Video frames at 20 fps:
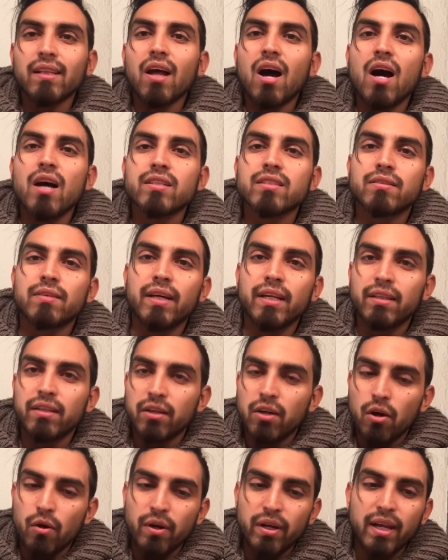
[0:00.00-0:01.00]
lost, right? They're
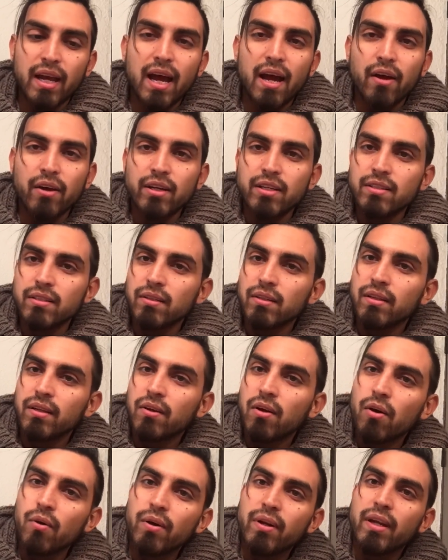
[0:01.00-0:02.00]
going down and
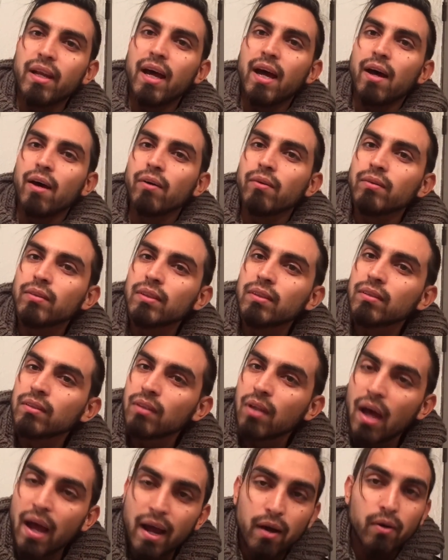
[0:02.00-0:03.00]
down and
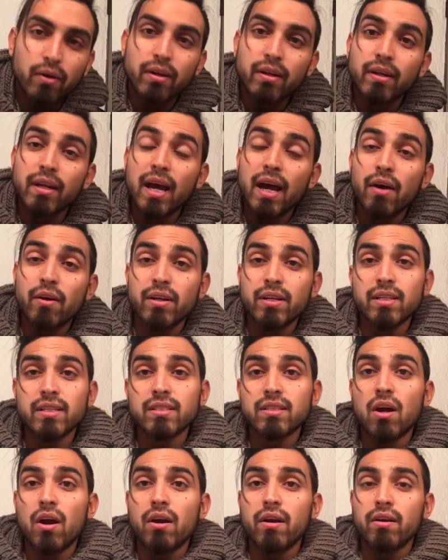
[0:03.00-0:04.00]
down, and
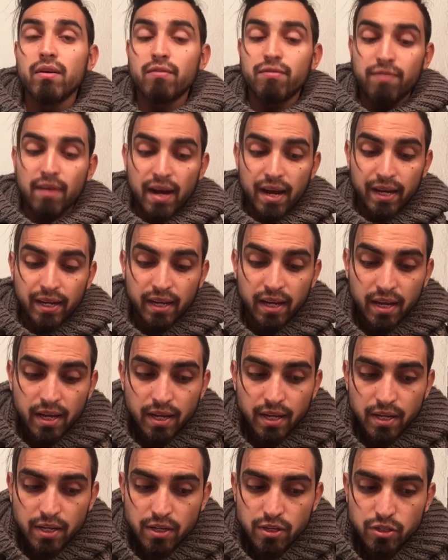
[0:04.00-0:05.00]
it's harder to find.
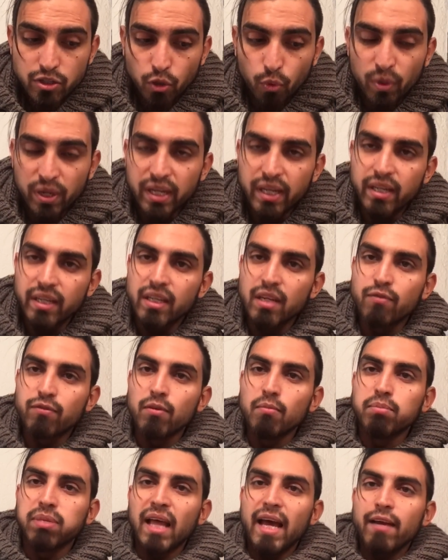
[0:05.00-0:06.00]
So we need a
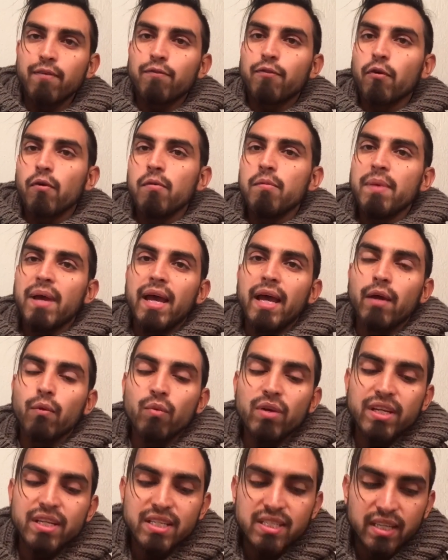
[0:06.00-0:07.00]
different platform, and
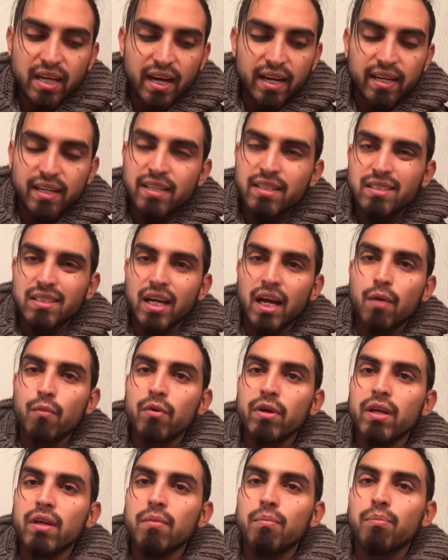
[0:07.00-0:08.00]
we decided this time
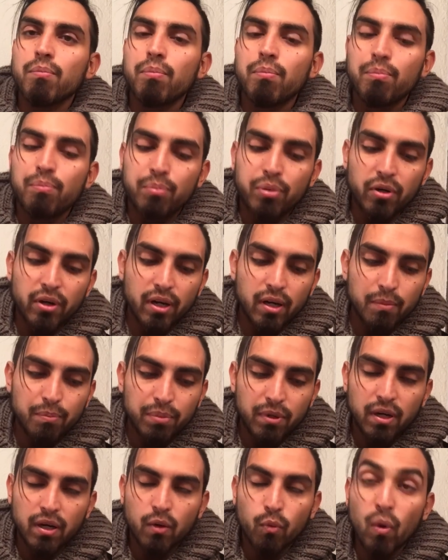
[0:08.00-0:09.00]
we put up
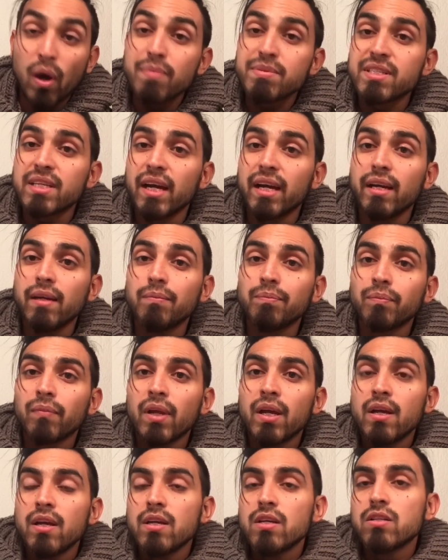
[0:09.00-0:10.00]
a website.
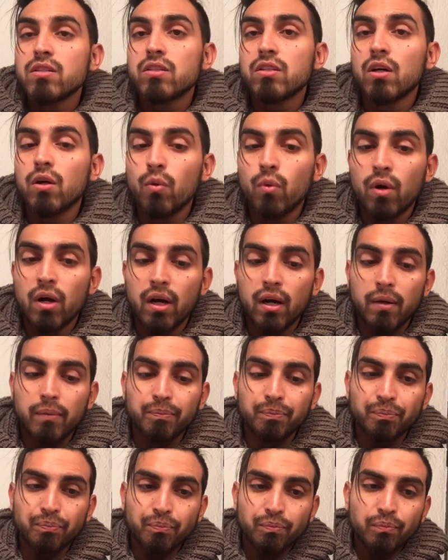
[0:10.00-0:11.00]

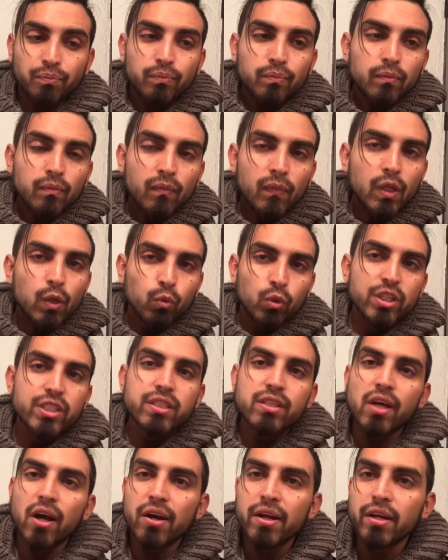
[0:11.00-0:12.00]
So we're
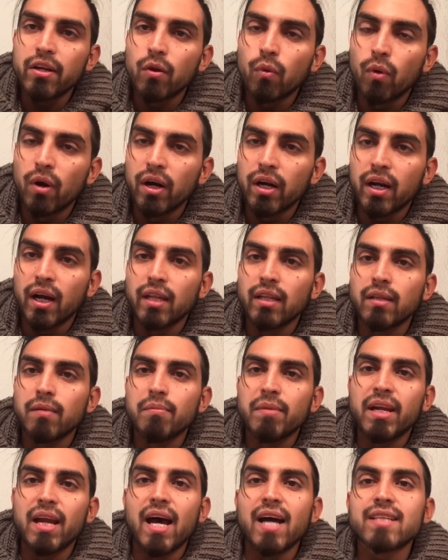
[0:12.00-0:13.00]
starting to work on the
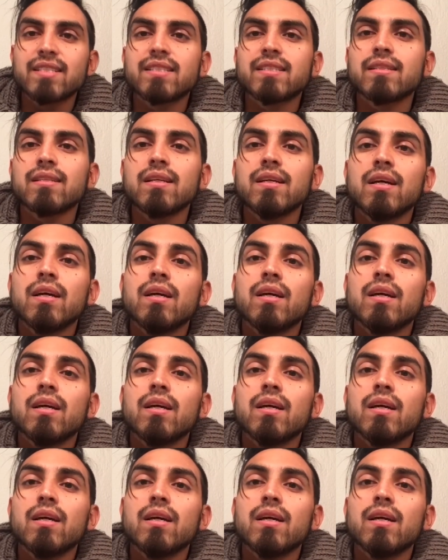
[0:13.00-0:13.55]
Minox